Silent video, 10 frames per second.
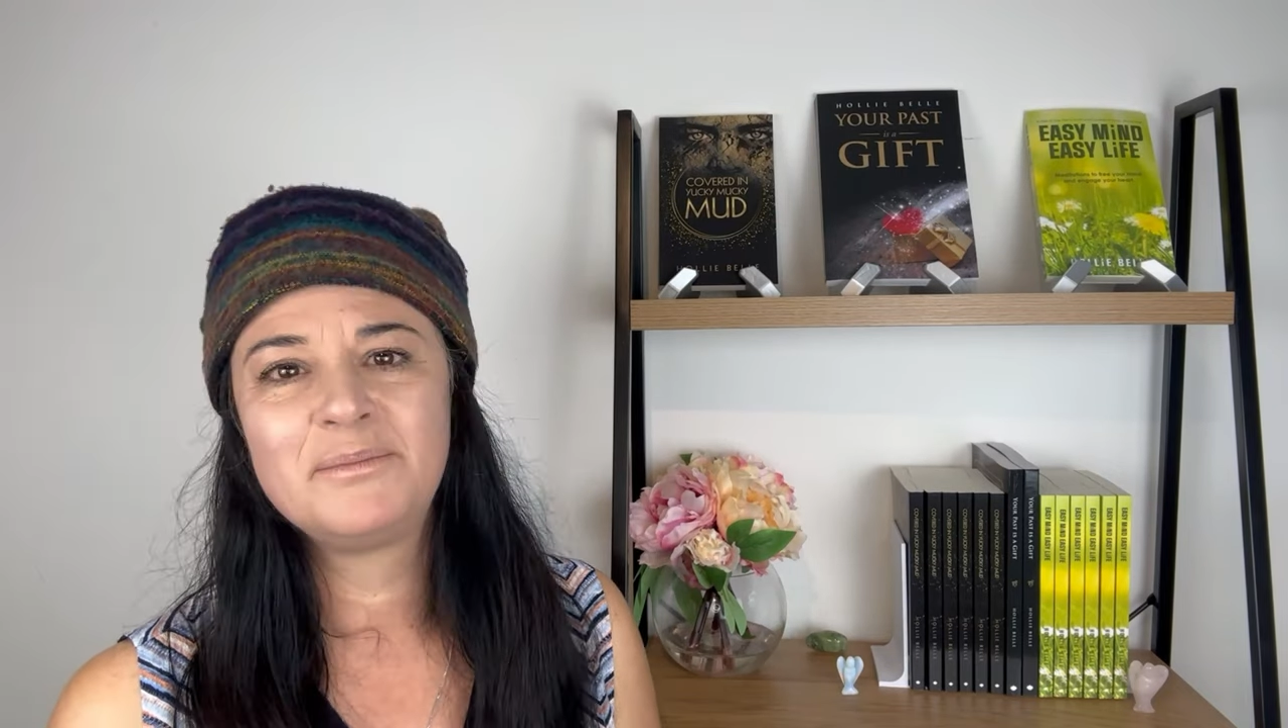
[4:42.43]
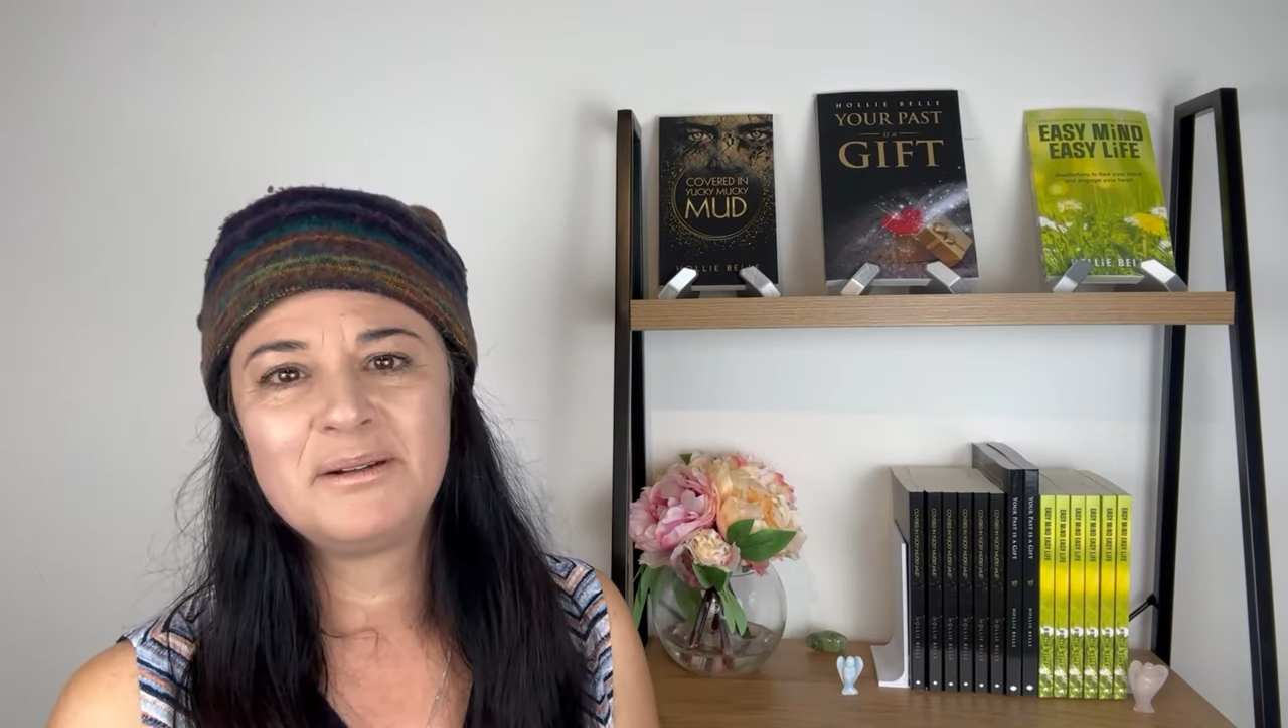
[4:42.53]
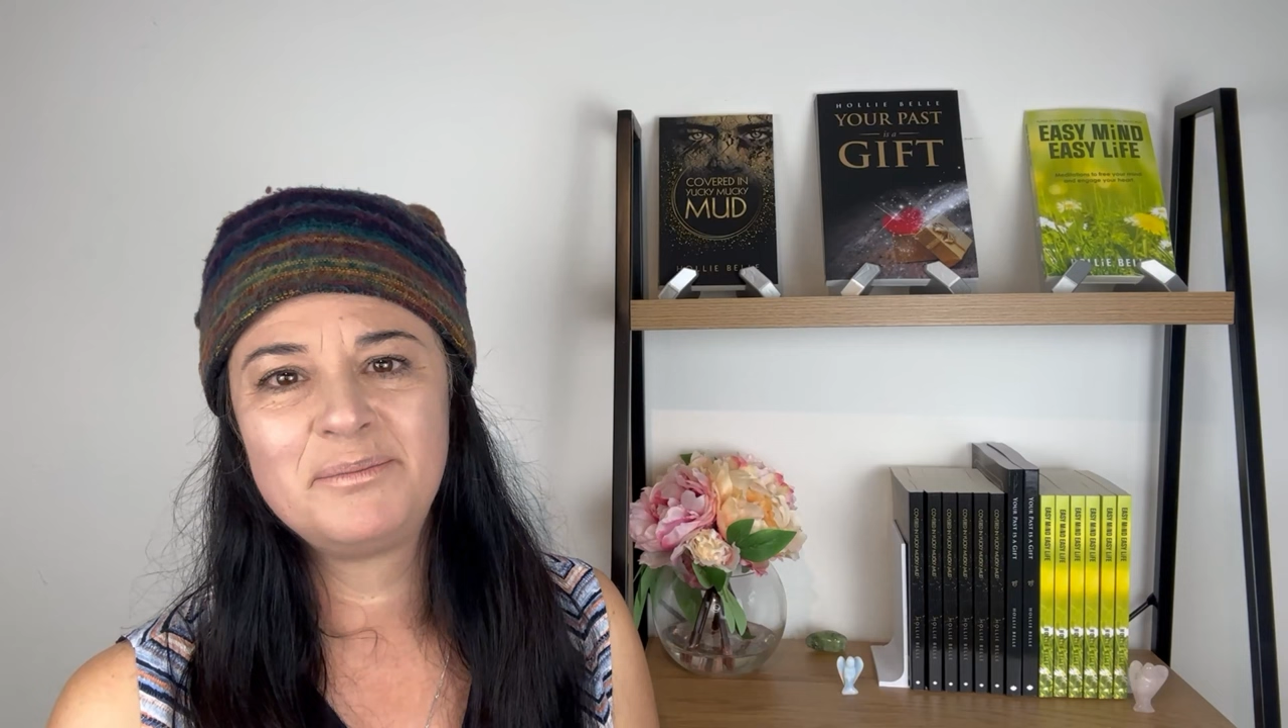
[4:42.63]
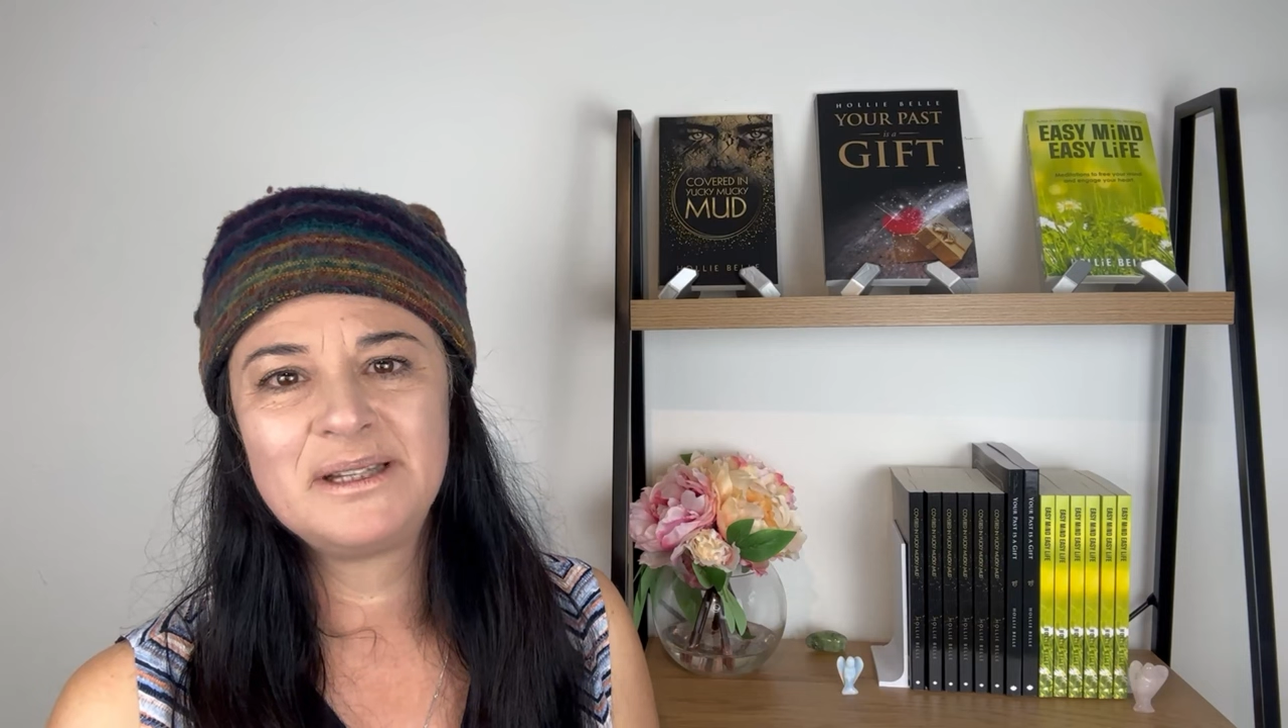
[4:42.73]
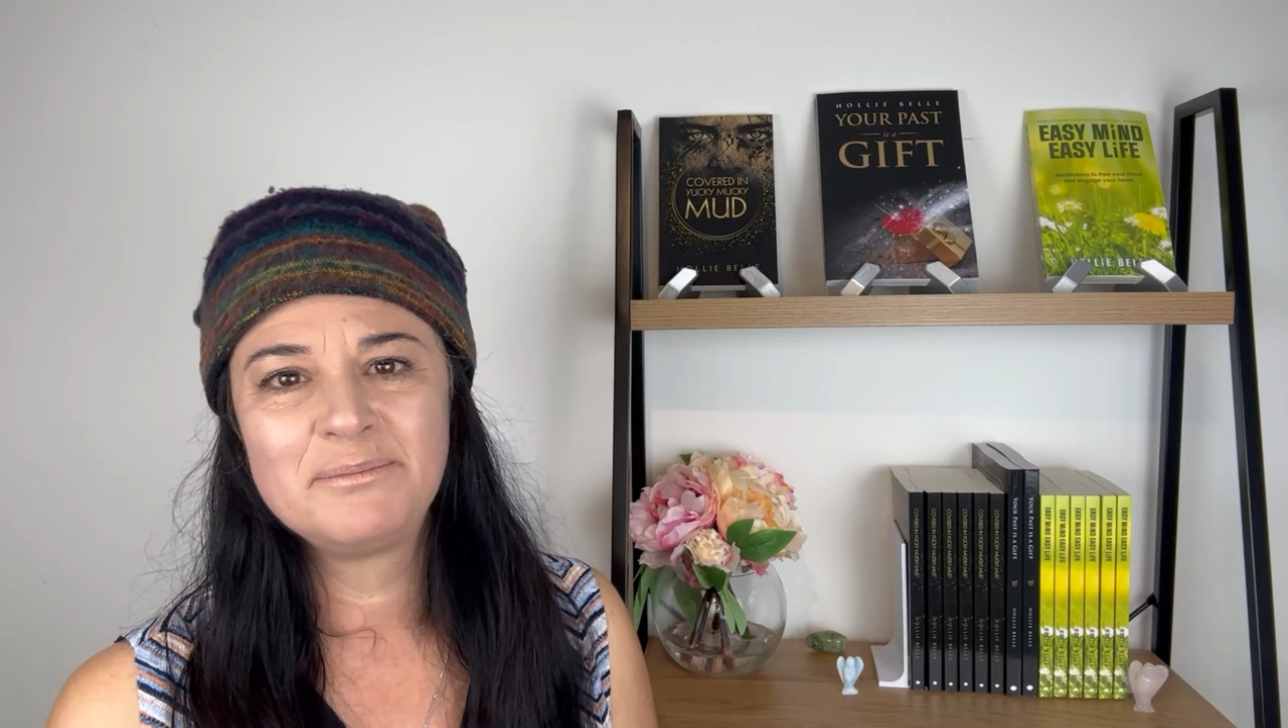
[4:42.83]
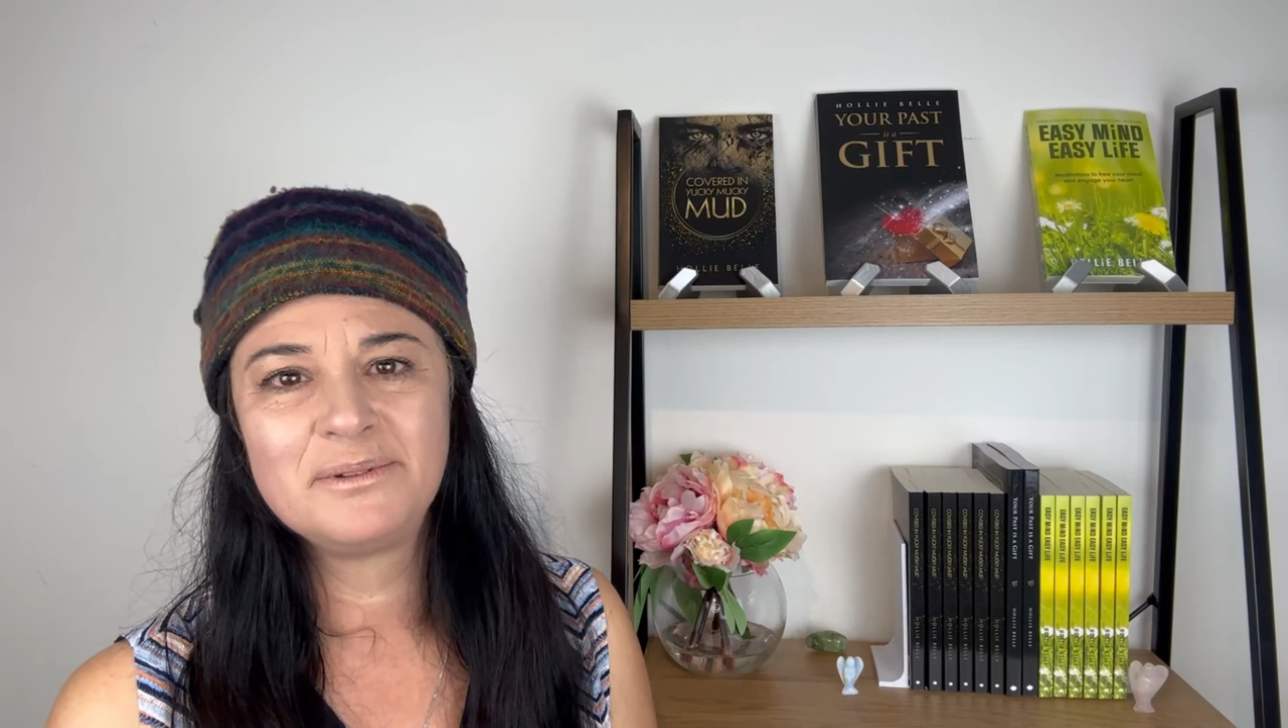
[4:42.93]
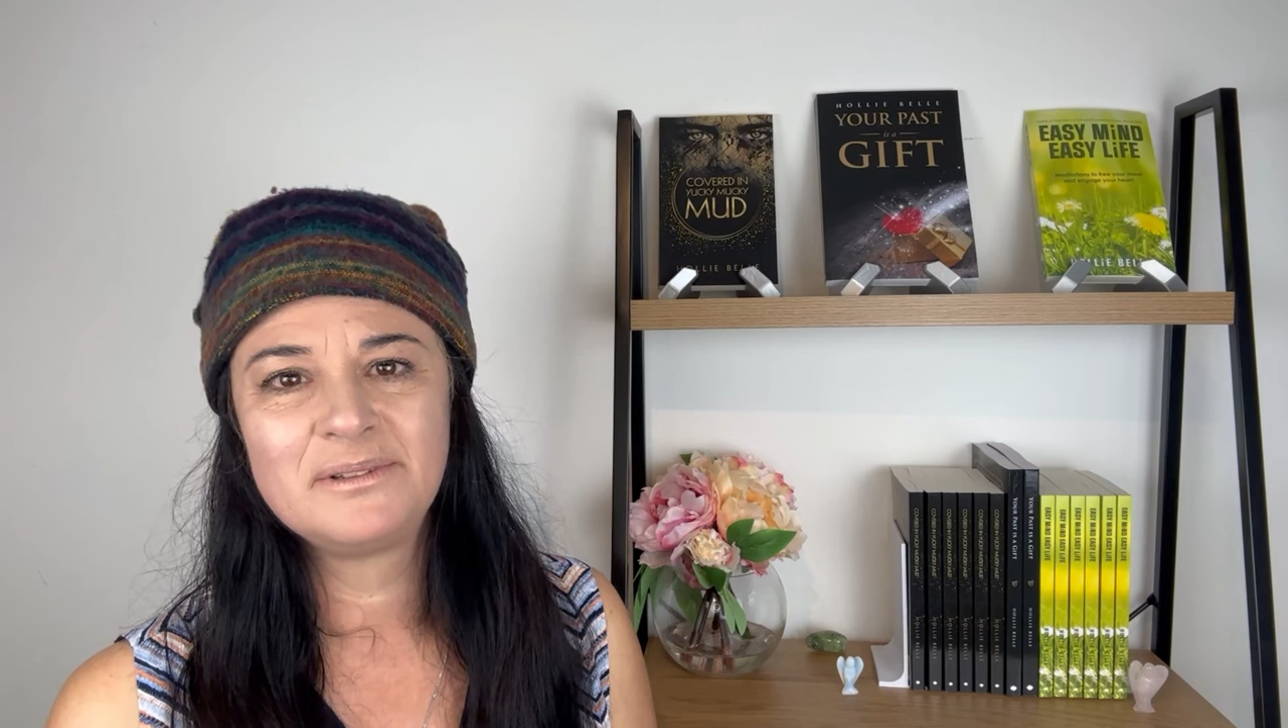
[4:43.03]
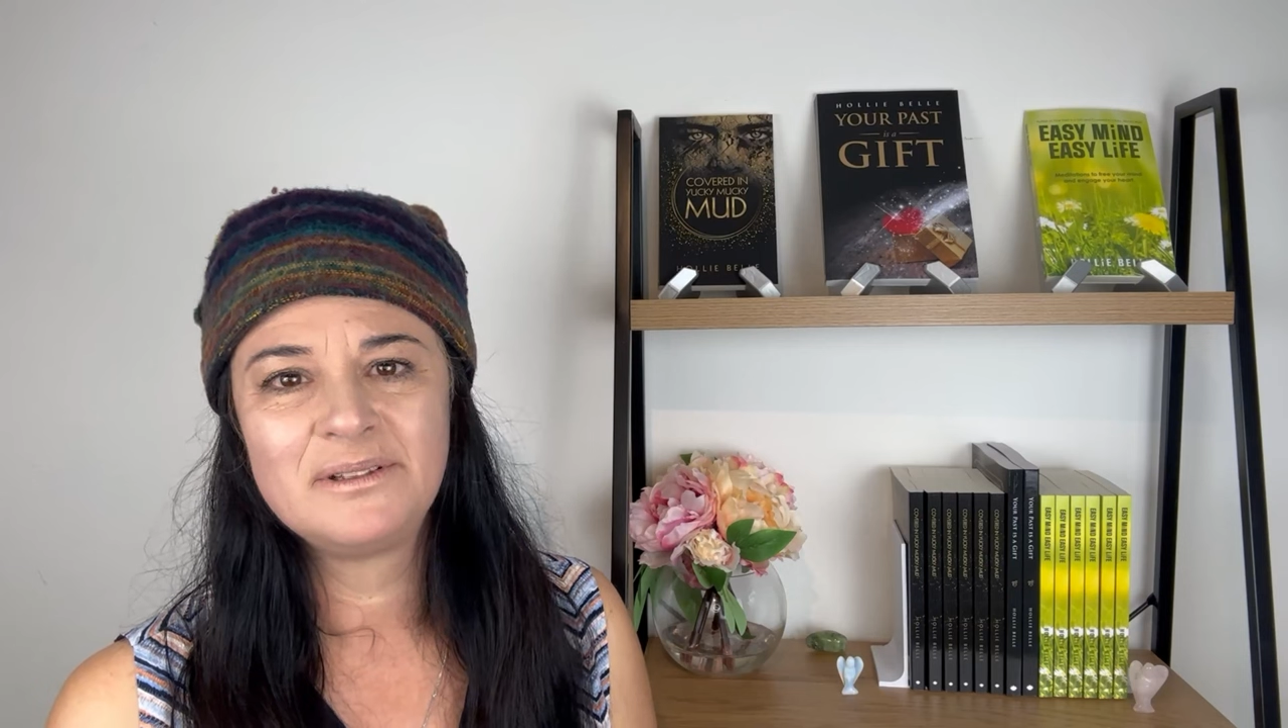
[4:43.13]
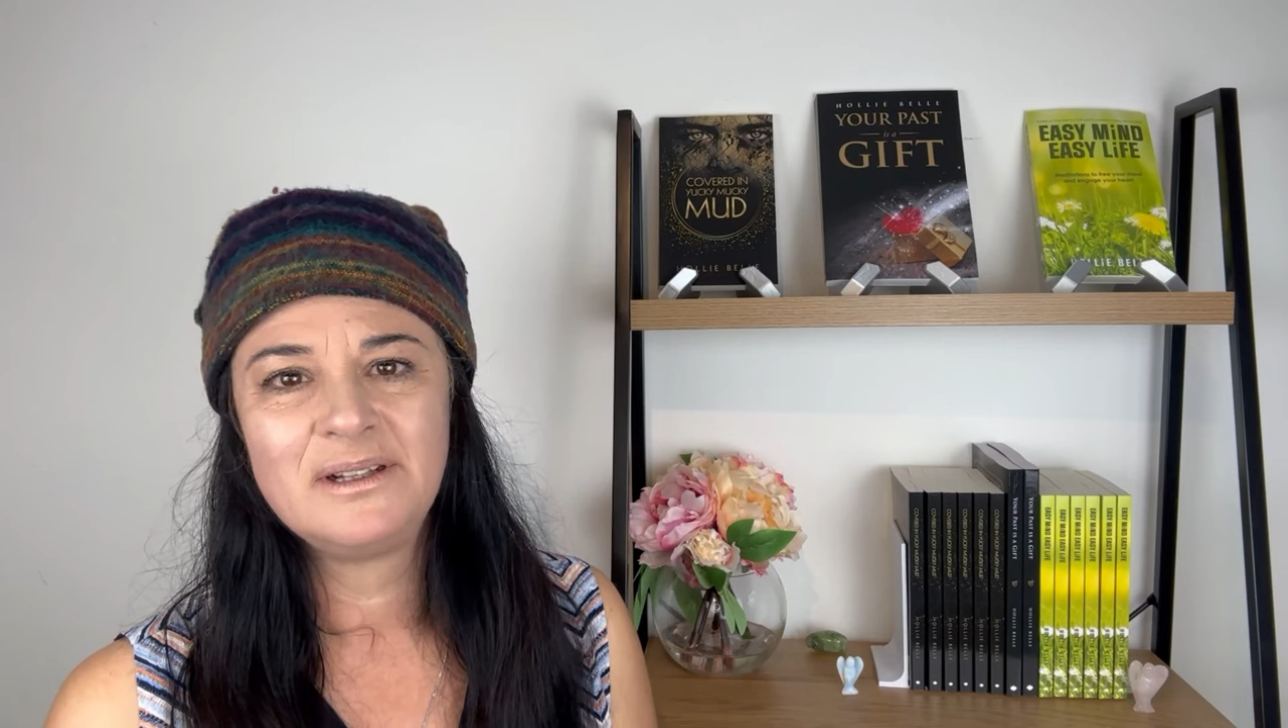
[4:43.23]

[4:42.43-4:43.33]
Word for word: by people